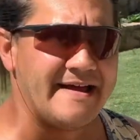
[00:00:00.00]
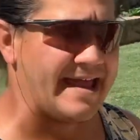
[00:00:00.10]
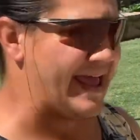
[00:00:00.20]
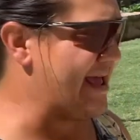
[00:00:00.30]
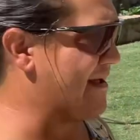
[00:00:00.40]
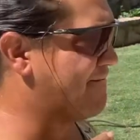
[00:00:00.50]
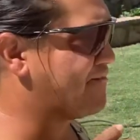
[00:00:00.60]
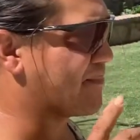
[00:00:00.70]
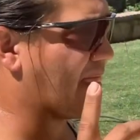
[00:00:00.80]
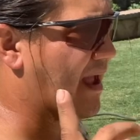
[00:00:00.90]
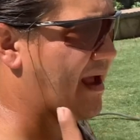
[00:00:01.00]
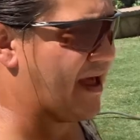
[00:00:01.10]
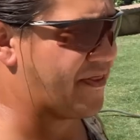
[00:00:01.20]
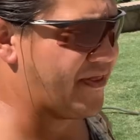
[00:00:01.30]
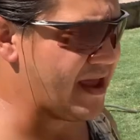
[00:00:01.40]
And I
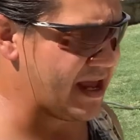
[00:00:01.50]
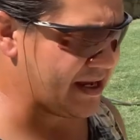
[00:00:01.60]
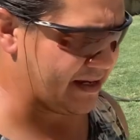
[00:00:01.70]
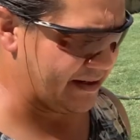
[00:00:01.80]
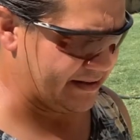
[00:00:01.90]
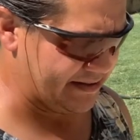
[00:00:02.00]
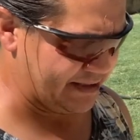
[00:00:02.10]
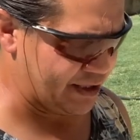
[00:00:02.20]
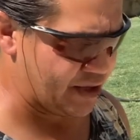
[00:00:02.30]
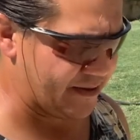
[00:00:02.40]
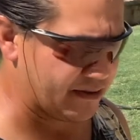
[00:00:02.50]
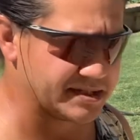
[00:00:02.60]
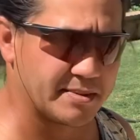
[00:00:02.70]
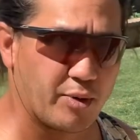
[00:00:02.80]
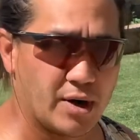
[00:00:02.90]
think, you know, there
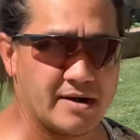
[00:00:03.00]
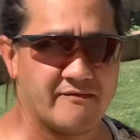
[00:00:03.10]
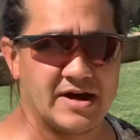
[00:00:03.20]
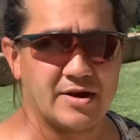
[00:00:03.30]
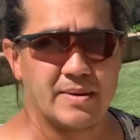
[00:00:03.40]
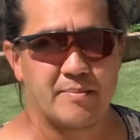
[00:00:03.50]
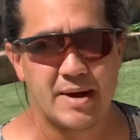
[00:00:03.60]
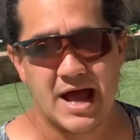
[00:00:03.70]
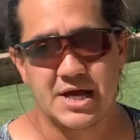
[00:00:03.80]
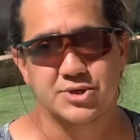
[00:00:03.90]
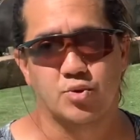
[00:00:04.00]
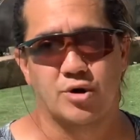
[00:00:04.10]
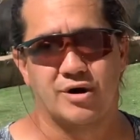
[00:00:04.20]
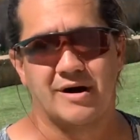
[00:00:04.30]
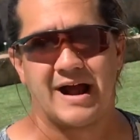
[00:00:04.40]
was a point in a video in the past
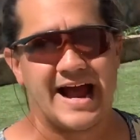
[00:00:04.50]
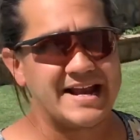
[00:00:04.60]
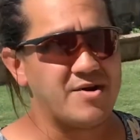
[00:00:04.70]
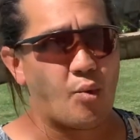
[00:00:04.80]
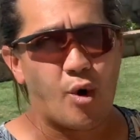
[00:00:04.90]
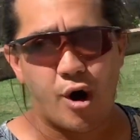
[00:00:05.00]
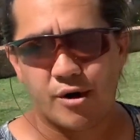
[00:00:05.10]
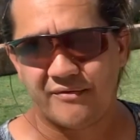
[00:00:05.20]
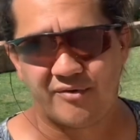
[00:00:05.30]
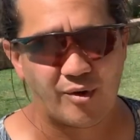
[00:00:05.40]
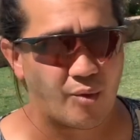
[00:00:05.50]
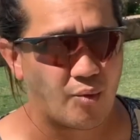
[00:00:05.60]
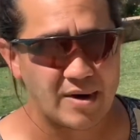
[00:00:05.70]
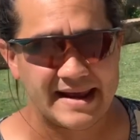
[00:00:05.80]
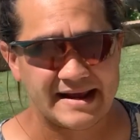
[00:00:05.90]
where I didn't water for a
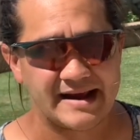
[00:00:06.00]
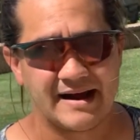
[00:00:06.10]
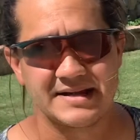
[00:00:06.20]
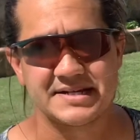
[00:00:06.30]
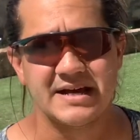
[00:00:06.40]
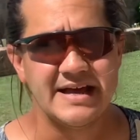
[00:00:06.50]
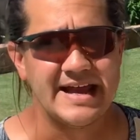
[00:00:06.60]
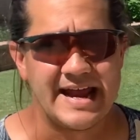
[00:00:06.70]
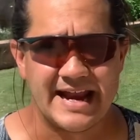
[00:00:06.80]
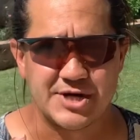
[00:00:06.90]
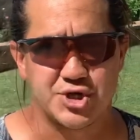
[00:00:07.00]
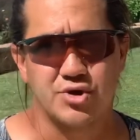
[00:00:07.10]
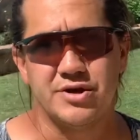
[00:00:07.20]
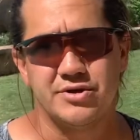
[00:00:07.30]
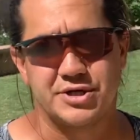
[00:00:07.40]
week, guys. And I showed
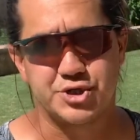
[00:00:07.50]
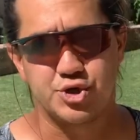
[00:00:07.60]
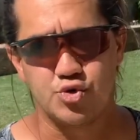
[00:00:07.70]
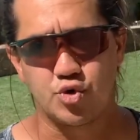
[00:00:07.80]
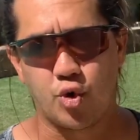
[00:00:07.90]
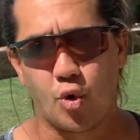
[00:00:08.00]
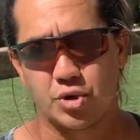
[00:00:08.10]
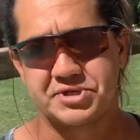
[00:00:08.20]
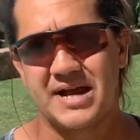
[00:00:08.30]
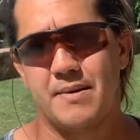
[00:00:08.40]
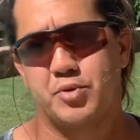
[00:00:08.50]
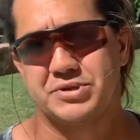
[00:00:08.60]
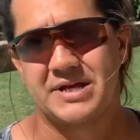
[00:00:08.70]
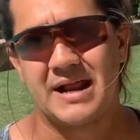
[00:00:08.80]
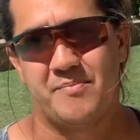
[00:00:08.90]
you the 2 core samples
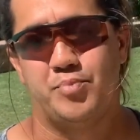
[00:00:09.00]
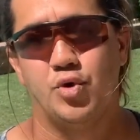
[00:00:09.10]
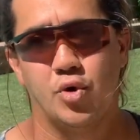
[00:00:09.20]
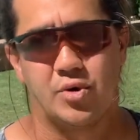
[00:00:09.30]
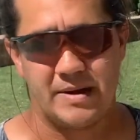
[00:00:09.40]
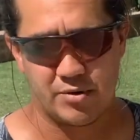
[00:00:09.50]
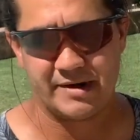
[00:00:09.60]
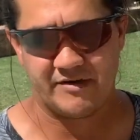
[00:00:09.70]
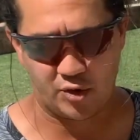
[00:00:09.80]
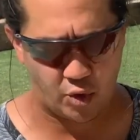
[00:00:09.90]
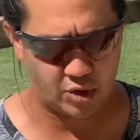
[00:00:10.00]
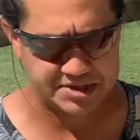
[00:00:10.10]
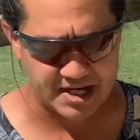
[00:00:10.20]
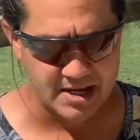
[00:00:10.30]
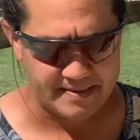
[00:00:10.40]
that I pulled. They weren't even cores.
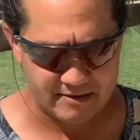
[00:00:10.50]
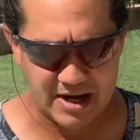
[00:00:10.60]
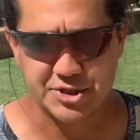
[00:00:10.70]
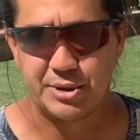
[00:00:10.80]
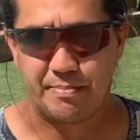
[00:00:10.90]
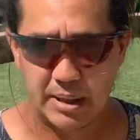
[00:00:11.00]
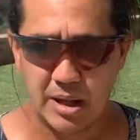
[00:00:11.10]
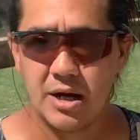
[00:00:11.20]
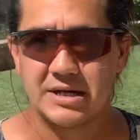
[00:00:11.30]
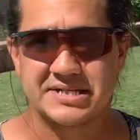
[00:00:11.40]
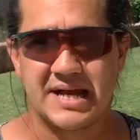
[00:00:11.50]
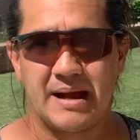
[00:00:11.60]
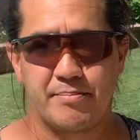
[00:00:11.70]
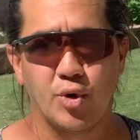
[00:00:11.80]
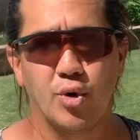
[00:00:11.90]
They were actually plugs that I
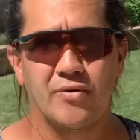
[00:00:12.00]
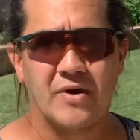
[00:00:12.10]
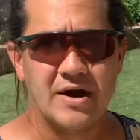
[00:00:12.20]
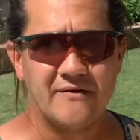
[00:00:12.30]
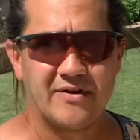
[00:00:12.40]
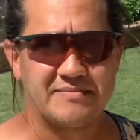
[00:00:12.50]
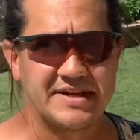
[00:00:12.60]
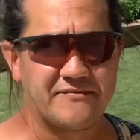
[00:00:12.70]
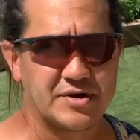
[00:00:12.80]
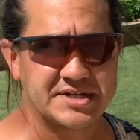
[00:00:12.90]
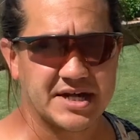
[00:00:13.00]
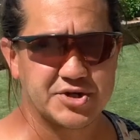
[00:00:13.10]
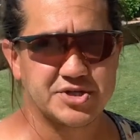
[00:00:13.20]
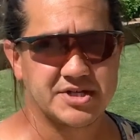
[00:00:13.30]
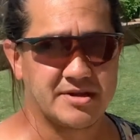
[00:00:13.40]
pulled from different
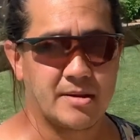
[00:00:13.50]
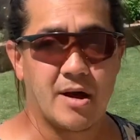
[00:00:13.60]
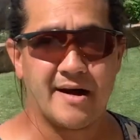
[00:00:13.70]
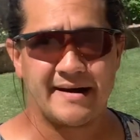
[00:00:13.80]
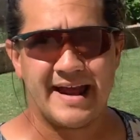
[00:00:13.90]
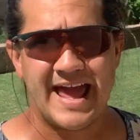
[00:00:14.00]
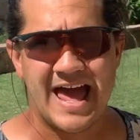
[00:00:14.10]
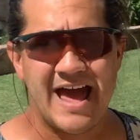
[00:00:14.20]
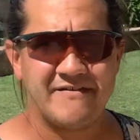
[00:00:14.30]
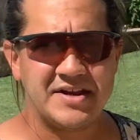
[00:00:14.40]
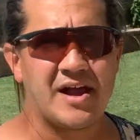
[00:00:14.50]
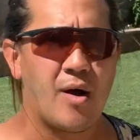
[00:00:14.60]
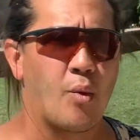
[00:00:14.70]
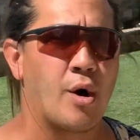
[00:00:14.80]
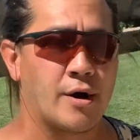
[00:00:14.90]
sections of the lawn, having not
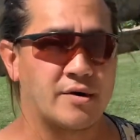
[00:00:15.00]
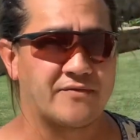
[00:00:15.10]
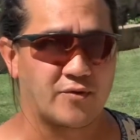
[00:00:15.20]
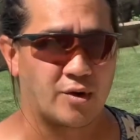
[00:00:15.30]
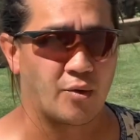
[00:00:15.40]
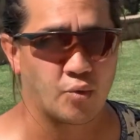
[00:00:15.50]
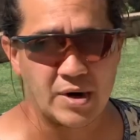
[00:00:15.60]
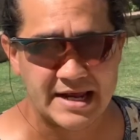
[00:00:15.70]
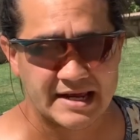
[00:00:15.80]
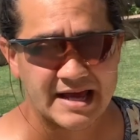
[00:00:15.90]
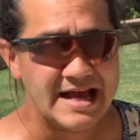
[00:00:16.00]
watered for a week.